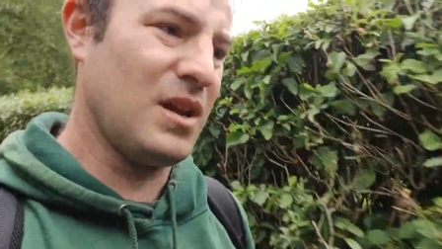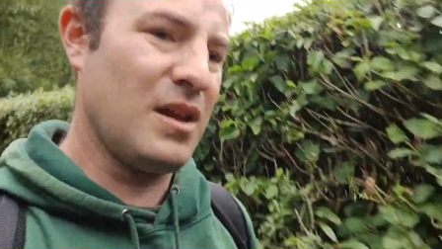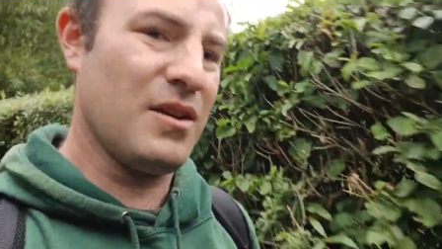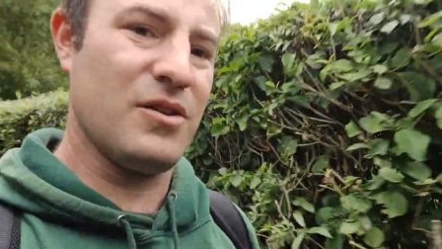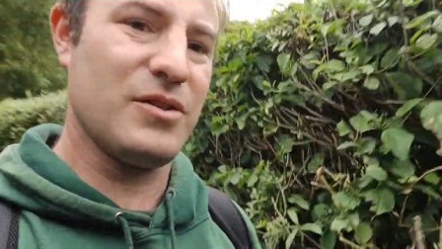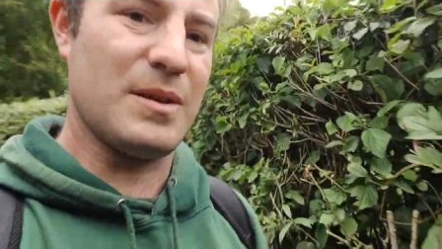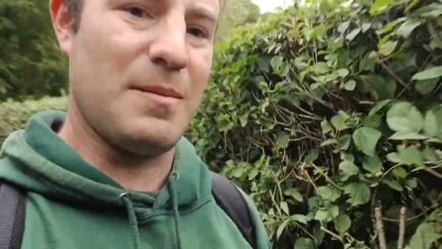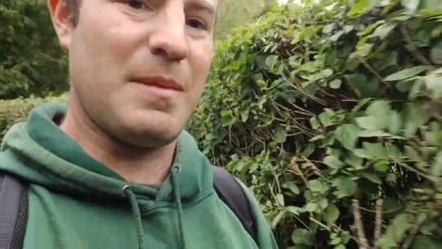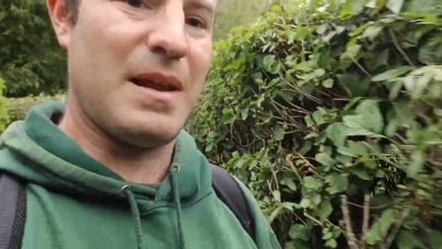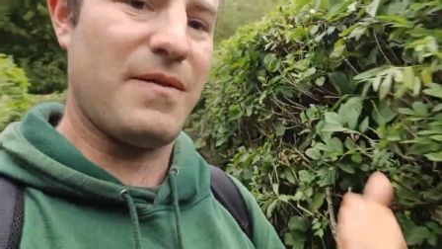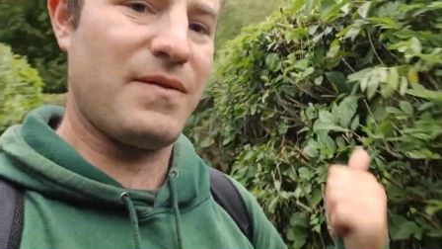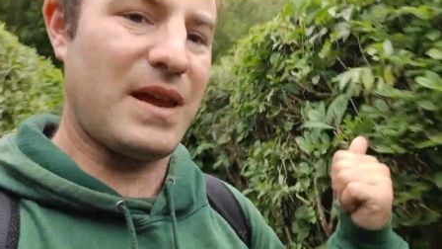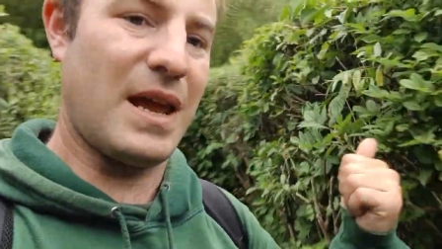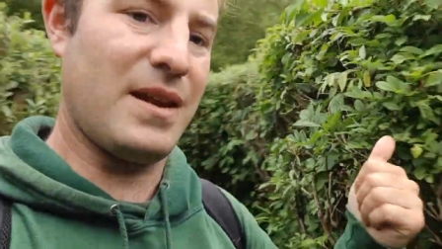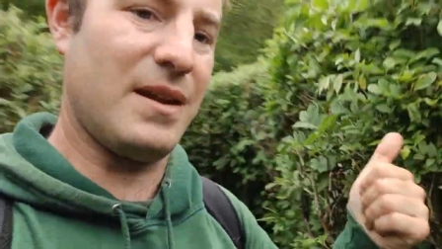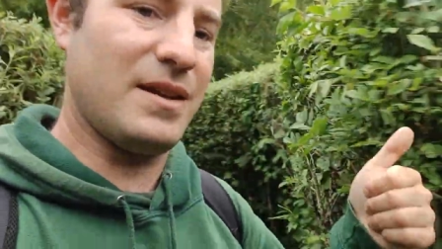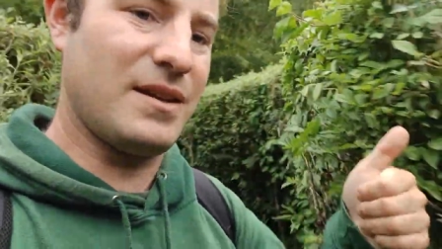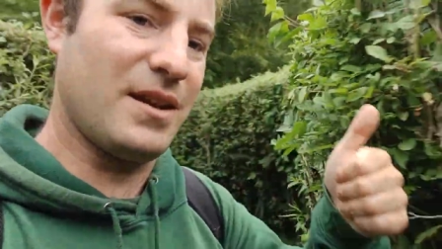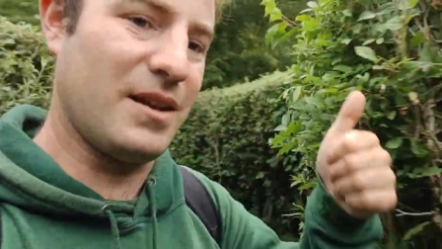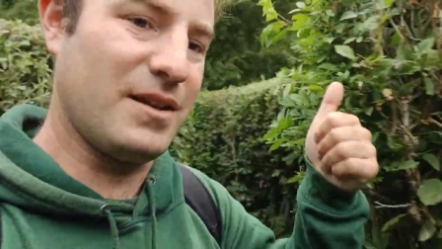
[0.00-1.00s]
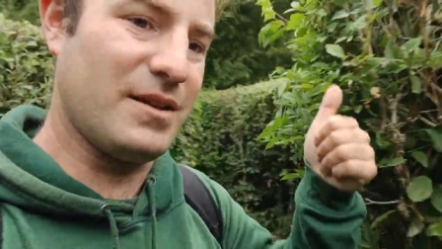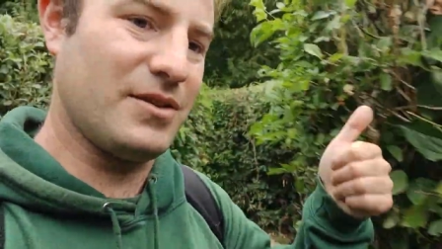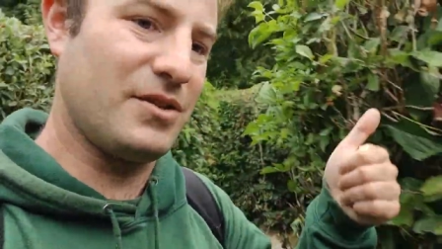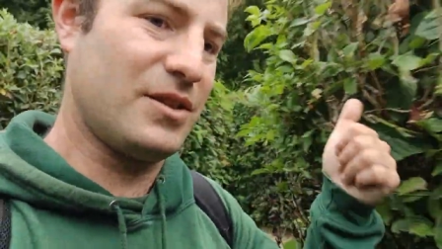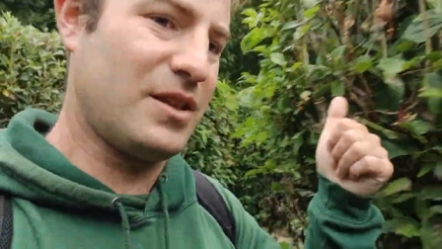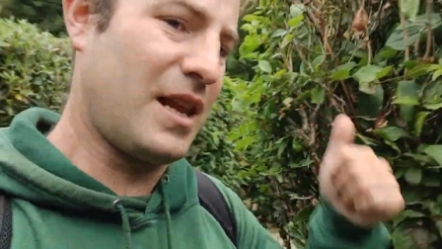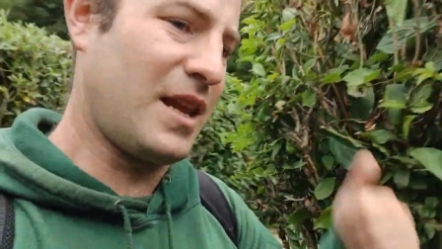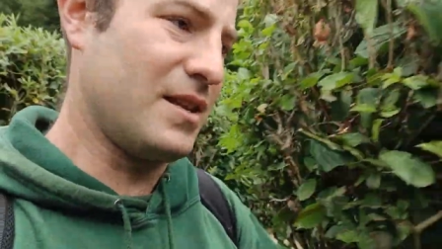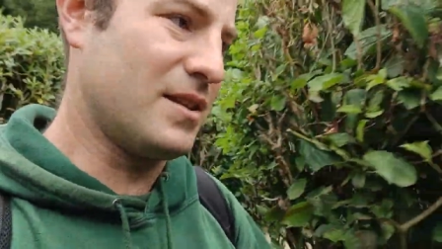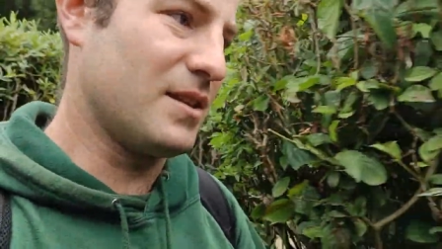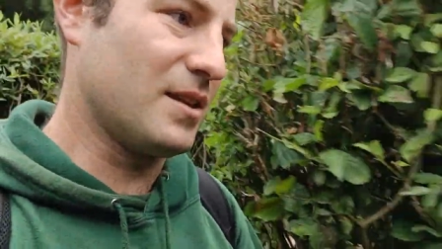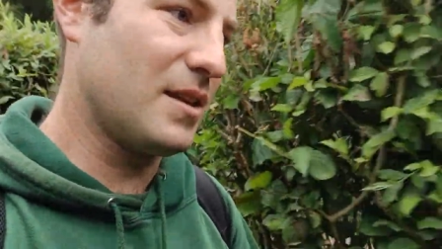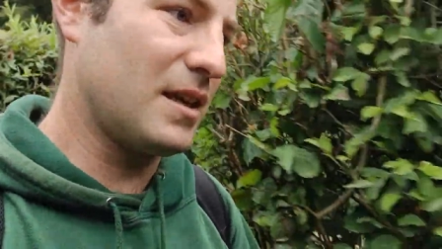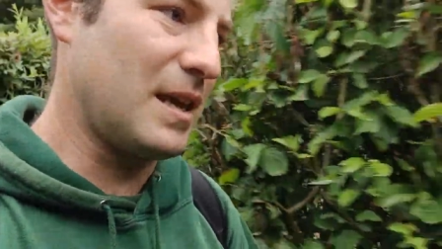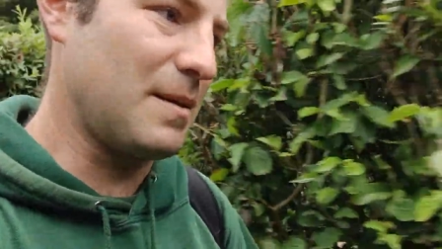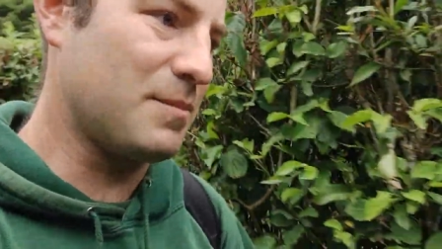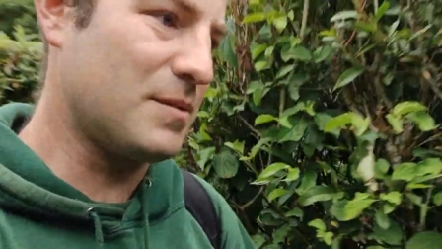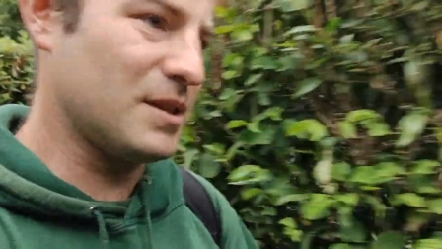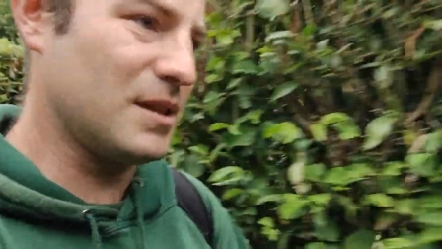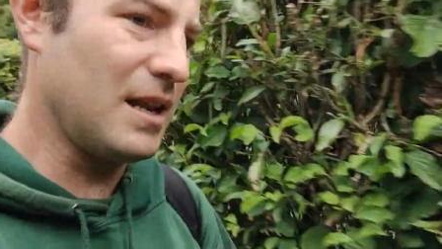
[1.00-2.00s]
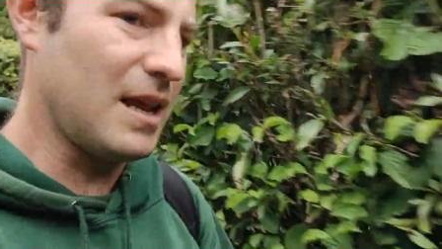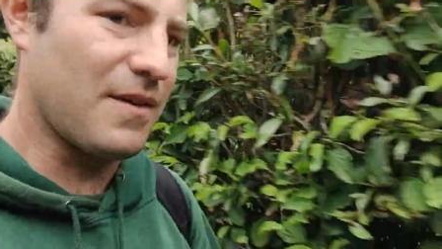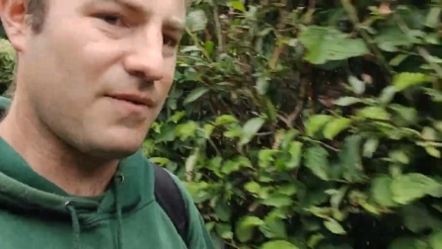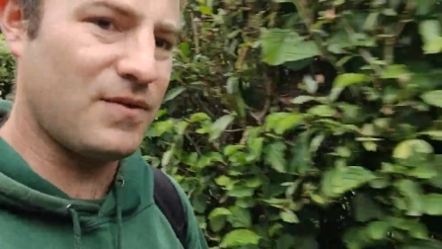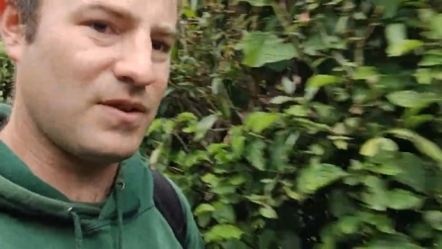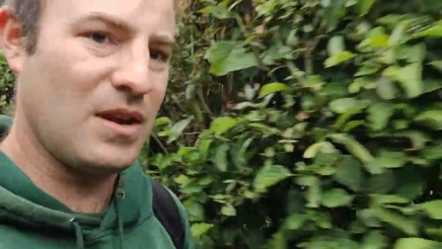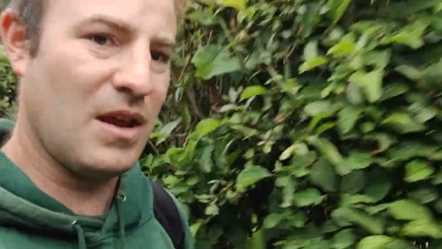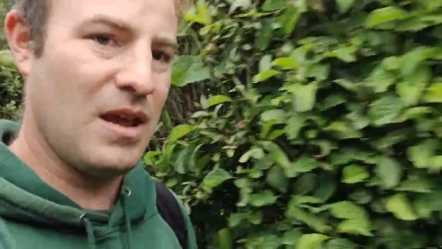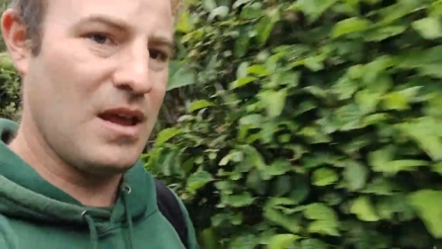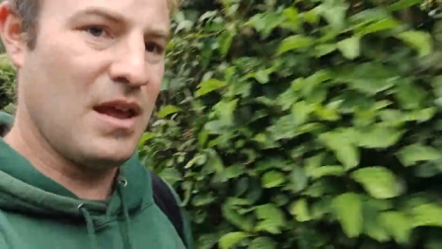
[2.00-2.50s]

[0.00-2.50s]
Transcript: Because I'm left-handed, I tend to keep to the left.